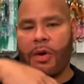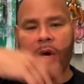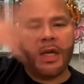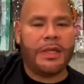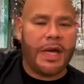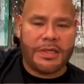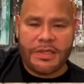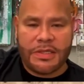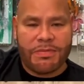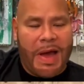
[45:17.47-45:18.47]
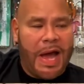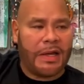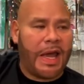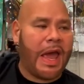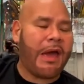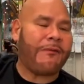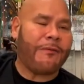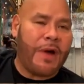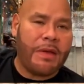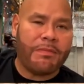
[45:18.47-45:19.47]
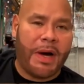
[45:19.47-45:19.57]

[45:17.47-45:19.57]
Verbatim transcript: all he does is smile and have fun.